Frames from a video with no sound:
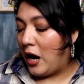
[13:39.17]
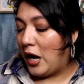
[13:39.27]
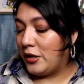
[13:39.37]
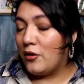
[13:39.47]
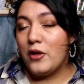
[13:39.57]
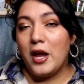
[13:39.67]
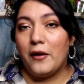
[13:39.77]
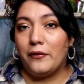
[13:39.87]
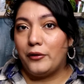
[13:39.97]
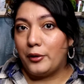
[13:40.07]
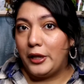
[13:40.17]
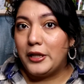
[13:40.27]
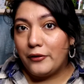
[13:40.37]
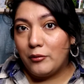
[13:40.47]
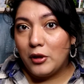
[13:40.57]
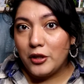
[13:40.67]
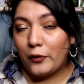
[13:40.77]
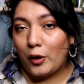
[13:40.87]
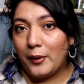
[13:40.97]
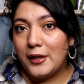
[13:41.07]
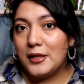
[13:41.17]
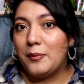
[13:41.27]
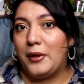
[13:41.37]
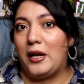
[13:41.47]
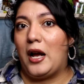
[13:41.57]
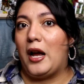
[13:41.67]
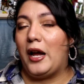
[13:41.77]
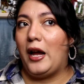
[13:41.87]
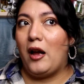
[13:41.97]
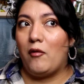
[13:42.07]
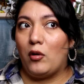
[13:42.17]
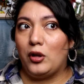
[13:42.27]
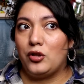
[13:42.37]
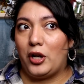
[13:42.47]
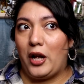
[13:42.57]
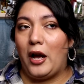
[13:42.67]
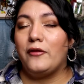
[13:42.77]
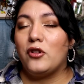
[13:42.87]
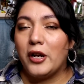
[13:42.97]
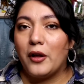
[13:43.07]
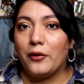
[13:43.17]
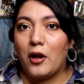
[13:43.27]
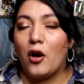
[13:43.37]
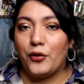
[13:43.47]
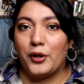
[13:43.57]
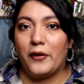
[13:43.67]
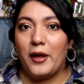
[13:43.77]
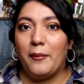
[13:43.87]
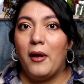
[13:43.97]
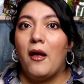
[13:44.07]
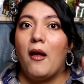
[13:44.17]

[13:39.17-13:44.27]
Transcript: I know they have 3 different blush formulas, but I have only tried out, I tried out all 3 of them,